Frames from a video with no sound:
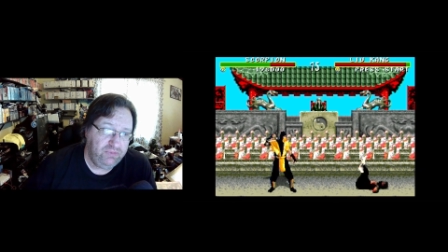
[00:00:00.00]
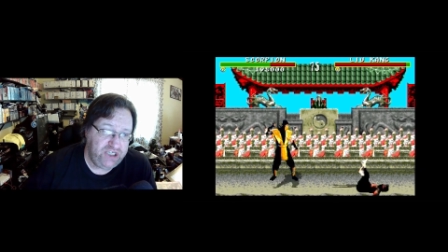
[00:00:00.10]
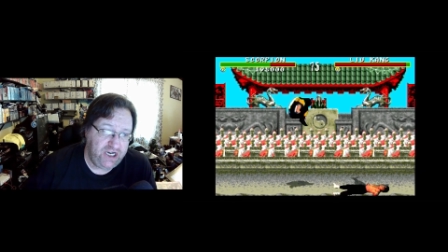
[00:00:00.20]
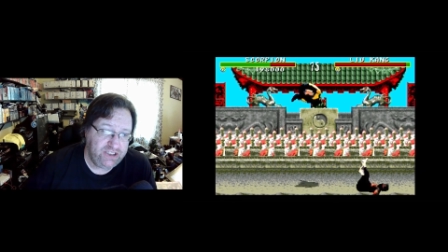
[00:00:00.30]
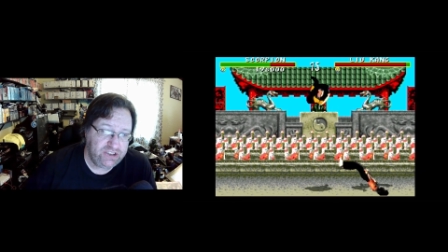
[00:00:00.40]

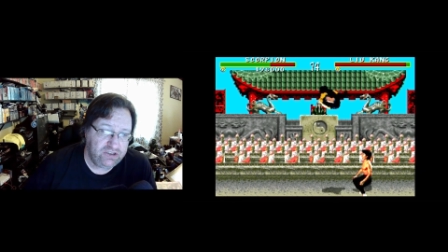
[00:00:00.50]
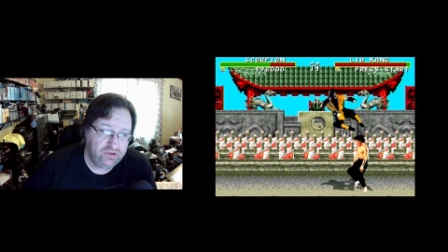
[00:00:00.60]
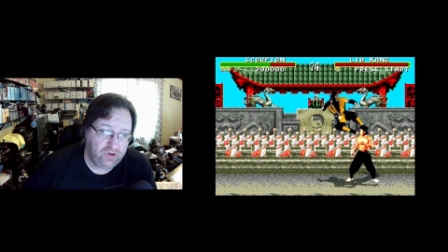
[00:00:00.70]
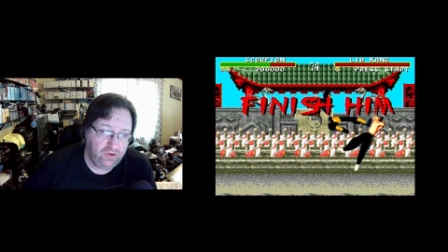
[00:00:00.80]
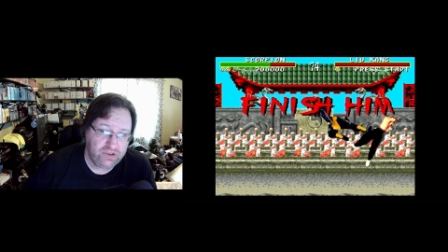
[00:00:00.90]
Genesis
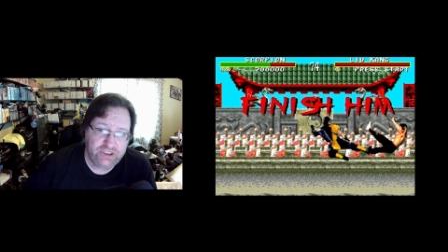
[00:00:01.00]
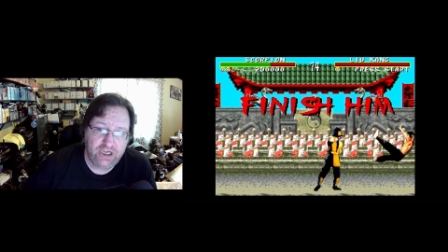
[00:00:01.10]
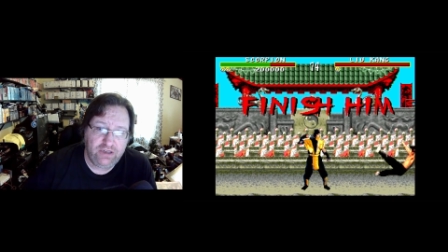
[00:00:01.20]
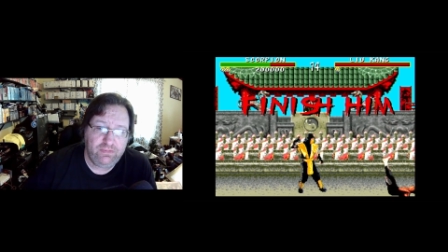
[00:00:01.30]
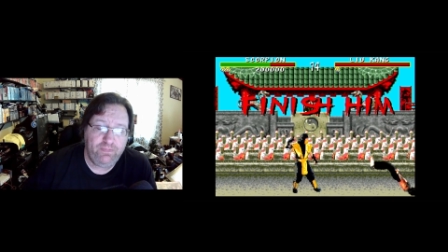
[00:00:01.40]
controllers
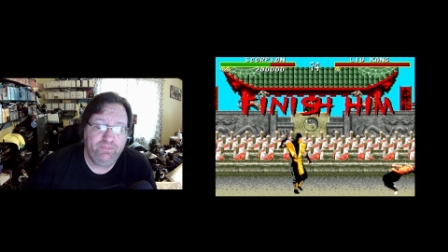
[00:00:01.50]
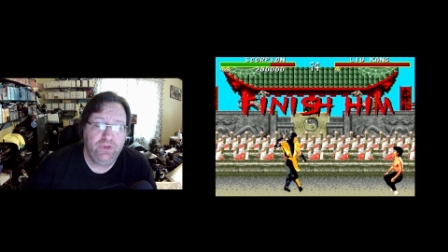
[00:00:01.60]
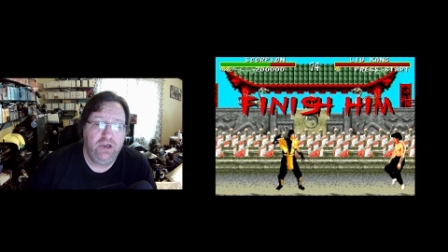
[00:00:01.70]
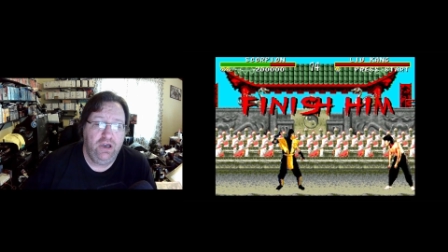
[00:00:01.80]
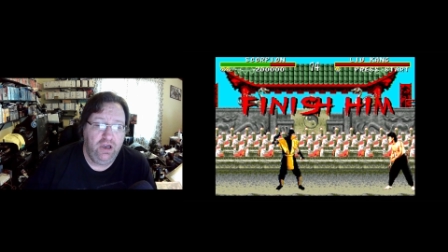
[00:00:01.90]
yet,
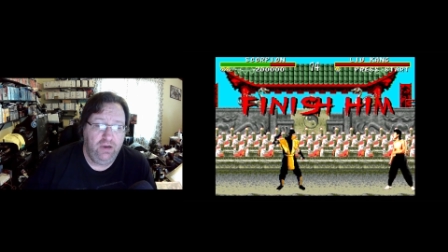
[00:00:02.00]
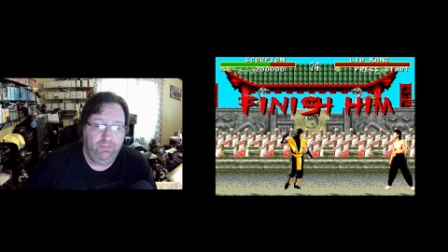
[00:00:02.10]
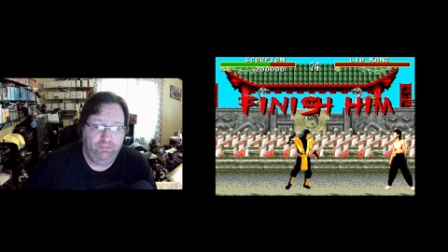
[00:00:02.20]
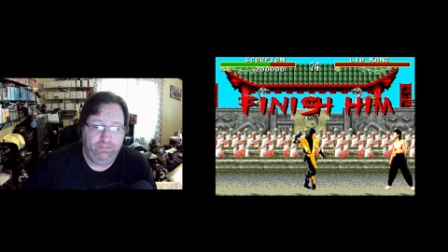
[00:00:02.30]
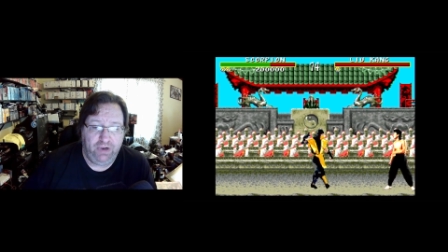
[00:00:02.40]

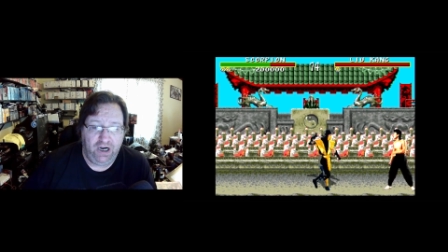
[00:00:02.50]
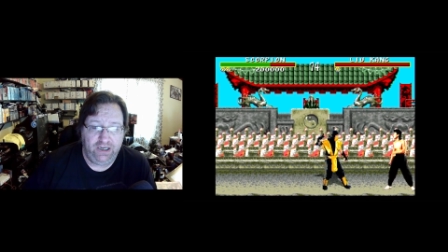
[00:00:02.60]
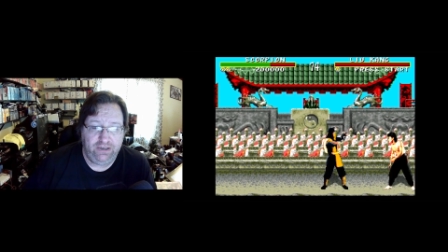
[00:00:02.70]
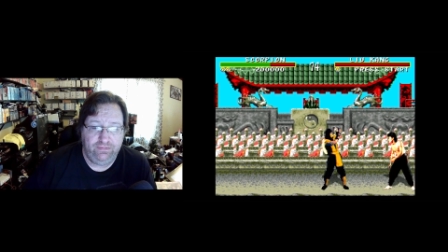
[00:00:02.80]
but